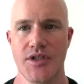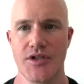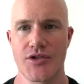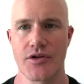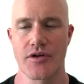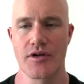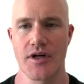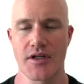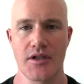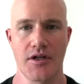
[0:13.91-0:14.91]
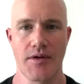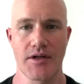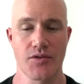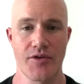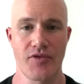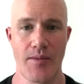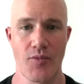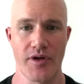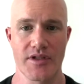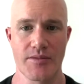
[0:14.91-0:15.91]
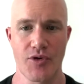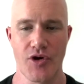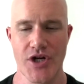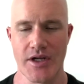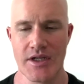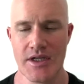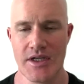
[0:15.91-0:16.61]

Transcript: ensure a clear regulatory framework is emerging.